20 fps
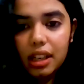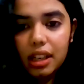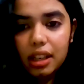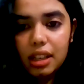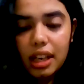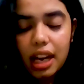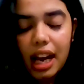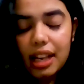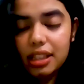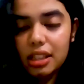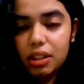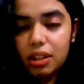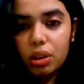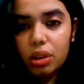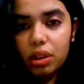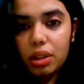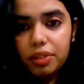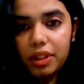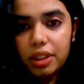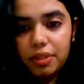has a lot
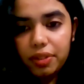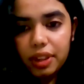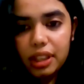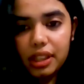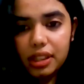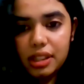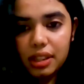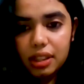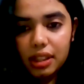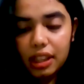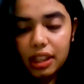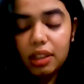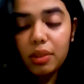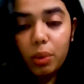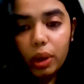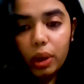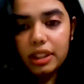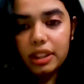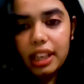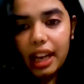of difference in
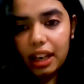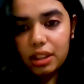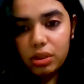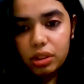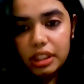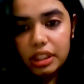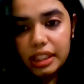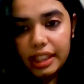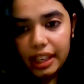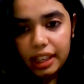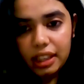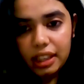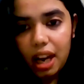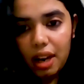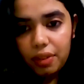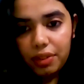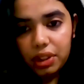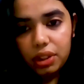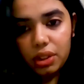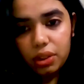what they actually get
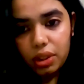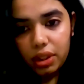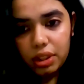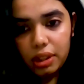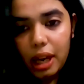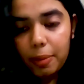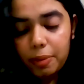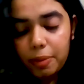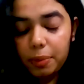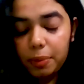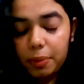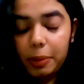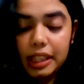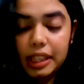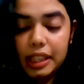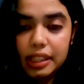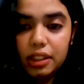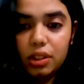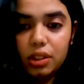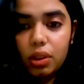after after
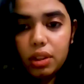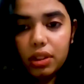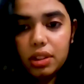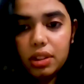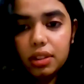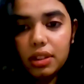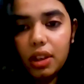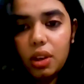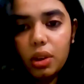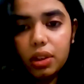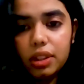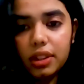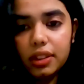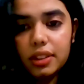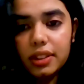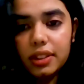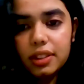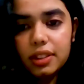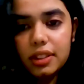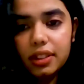placing the order.